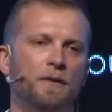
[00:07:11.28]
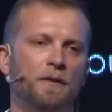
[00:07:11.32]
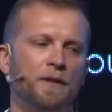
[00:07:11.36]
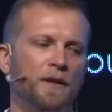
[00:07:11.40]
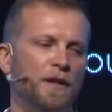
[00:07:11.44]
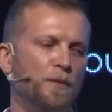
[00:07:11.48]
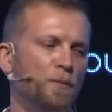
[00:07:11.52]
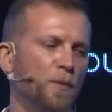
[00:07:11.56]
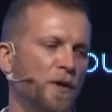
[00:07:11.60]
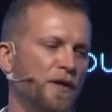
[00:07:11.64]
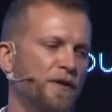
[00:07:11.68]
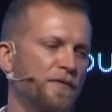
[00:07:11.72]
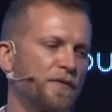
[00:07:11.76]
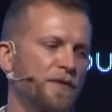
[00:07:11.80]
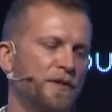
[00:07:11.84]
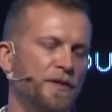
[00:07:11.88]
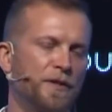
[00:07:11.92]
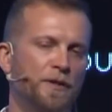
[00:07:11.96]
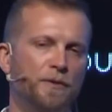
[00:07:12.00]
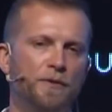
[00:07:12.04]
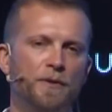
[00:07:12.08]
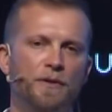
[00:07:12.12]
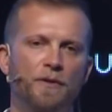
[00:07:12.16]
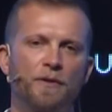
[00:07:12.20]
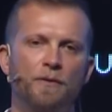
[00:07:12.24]
in one of the
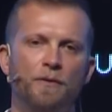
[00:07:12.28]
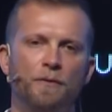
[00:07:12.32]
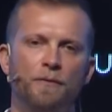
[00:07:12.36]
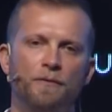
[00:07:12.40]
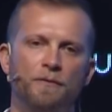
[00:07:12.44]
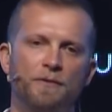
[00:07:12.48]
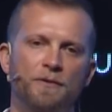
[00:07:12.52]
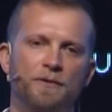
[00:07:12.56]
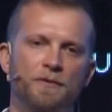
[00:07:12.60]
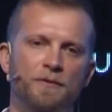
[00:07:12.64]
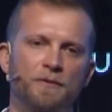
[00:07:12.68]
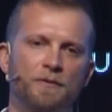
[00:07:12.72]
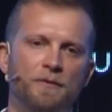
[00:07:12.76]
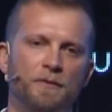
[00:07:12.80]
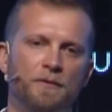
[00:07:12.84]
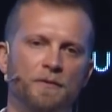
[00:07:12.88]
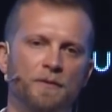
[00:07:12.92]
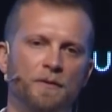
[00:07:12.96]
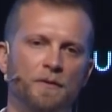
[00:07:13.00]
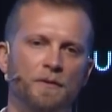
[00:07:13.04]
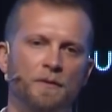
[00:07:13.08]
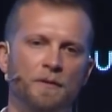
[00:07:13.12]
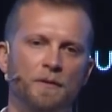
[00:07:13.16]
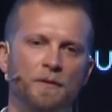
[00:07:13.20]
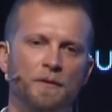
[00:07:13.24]
unicorns,
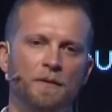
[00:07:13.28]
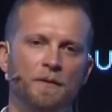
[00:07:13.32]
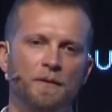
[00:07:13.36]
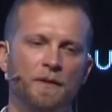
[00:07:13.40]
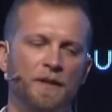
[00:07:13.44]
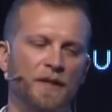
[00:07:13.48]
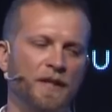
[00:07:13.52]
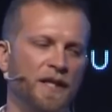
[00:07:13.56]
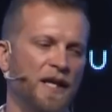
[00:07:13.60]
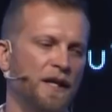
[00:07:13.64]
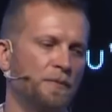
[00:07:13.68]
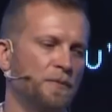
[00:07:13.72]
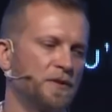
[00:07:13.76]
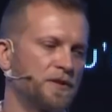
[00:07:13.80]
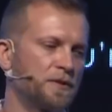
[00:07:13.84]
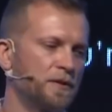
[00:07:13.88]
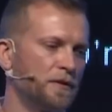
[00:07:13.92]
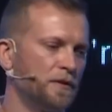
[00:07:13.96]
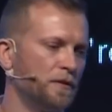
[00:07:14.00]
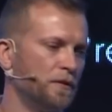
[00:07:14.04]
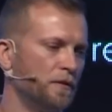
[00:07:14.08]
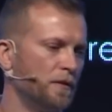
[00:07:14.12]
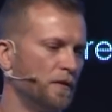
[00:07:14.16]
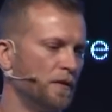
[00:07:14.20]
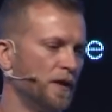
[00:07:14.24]
in
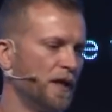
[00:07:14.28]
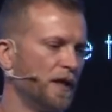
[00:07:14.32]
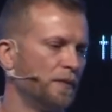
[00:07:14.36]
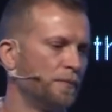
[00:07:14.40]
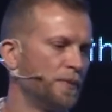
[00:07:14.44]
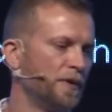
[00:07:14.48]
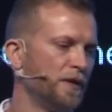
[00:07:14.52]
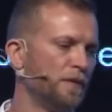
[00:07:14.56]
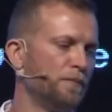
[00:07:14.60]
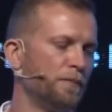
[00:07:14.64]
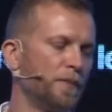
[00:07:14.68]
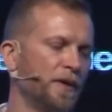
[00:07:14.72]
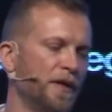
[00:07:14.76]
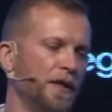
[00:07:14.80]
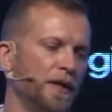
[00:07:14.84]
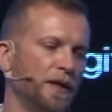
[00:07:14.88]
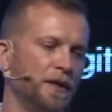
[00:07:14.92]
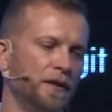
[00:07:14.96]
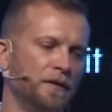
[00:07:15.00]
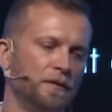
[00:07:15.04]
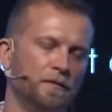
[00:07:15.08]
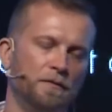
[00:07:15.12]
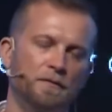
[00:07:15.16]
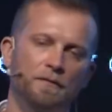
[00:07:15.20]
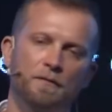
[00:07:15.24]
Amazon or
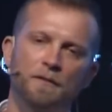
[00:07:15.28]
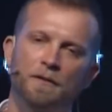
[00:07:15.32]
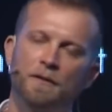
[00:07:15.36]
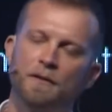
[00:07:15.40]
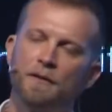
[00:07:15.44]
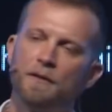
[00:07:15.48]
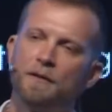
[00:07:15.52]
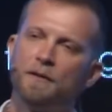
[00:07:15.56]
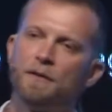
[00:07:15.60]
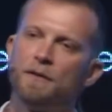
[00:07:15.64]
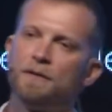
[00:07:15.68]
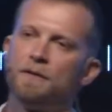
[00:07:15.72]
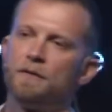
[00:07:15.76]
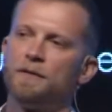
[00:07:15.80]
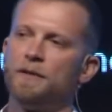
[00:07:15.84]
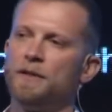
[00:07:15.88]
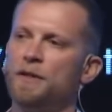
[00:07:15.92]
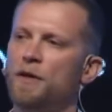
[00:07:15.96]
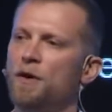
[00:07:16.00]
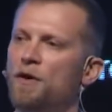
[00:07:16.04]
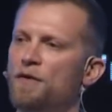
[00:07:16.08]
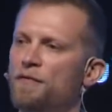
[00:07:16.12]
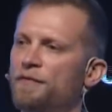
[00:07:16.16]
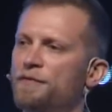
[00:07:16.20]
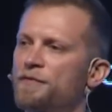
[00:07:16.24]
Airbnb,
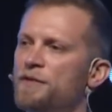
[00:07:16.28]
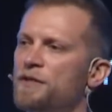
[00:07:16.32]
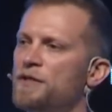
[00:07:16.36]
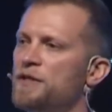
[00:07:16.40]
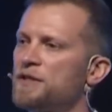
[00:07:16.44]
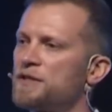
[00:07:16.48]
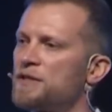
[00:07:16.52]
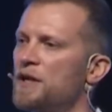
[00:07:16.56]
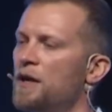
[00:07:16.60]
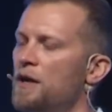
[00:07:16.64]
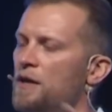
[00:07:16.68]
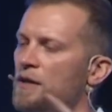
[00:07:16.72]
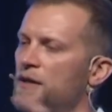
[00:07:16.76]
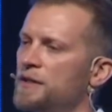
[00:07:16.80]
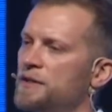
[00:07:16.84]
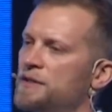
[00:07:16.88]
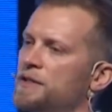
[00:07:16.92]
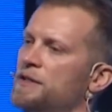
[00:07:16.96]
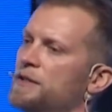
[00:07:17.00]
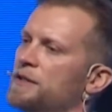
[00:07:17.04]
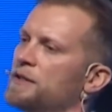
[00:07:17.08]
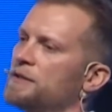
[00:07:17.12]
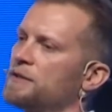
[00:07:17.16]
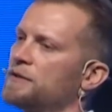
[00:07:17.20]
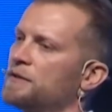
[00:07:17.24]
that often are
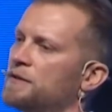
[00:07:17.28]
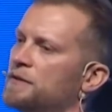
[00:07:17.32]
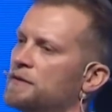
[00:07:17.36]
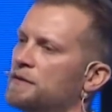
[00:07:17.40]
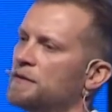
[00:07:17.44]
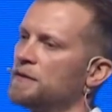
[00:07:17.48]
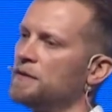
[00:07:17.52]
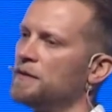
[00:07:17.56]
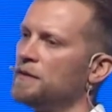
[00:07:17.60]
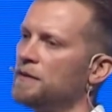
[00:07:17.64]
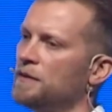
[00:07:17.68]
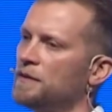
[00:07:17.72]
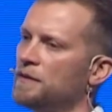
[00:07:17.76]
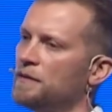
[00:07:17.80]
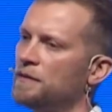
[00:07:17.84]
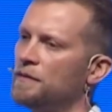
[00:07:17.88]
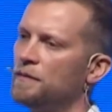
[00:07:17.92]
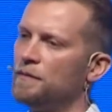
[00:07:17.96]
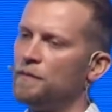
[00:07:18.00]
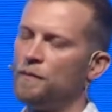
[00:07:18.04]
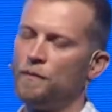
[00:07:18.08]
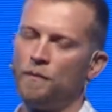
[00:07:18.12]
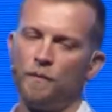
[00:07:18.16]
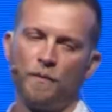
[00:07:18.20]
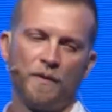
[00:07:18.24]
targeted
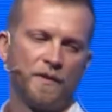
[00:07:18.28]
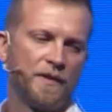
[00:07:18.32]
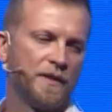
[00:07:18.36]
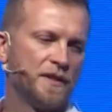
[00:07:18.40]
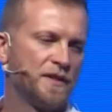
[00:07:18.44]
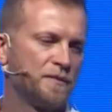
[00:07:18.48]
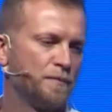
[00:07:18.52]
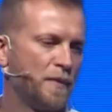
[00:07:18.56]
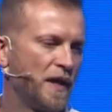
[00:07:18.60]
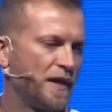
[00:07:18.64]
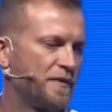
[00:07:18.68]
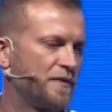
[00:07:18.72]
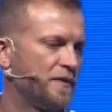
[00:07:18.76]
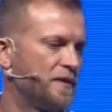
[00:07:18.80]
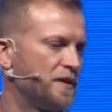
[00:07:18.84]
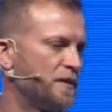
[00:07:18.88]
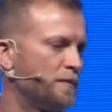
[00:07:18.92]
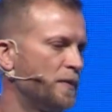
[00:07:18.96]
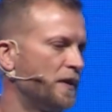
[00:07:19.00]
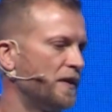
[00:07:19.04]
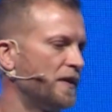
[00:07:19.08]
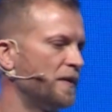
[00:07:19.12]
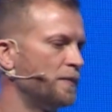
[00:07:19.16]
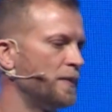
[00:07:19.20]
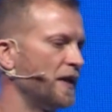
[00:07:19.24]
with these methods
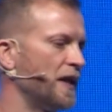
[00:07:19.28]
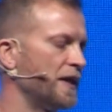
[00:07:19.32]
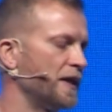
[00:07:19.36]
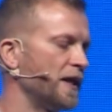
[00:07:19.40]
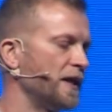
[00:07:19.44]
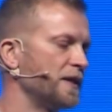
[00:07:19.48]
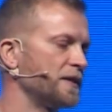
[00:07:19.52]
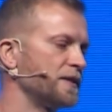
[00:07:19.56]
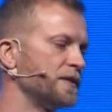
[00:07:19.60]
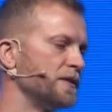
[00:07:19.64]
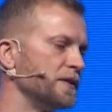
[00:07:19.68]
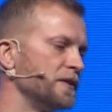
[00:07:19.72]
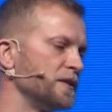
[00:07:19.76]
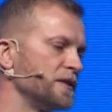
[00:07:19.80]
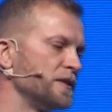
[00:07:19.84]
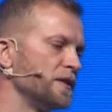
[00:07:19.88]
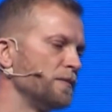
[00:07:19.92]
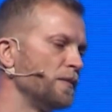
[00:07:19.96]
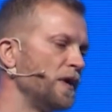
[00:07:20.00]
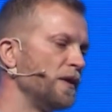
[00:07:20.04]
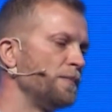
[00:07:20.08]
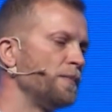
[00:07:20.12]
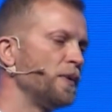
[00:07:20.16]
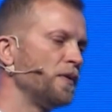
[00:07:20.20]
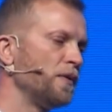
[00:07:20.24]
by the bad actors. So
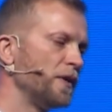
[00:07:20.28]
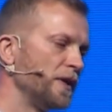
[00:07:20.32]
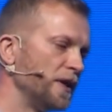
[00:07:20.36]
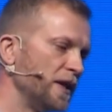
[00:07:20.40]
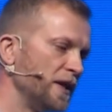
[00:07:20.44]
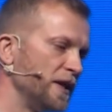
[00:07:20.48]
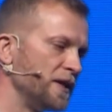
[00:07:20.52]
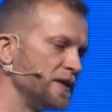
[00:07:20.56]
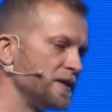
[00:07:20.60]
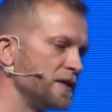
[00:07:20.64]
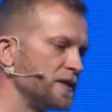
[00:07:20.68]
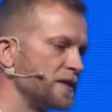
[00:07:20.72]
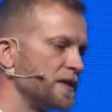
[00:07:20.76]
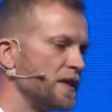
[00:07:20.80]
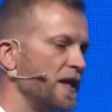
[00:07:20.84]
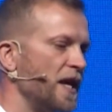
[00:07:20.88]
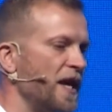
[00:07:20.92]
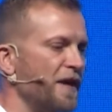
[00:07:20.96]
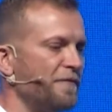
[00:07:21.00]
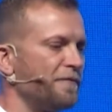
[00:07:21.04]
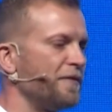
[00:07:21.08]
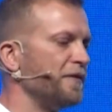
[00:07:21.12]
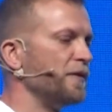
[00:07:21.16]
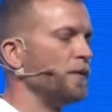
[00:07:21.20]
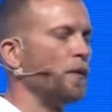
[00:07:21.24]
my point is that
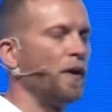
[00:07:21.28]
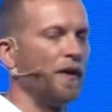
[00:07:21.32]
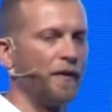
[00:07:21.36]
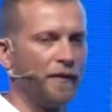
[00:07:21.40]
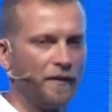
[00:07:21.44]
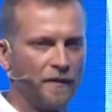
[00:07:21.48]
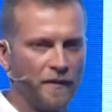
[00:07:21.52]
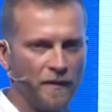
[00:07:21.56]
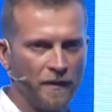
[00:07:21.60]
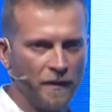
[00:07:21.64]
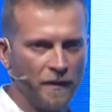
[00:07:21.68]
everyone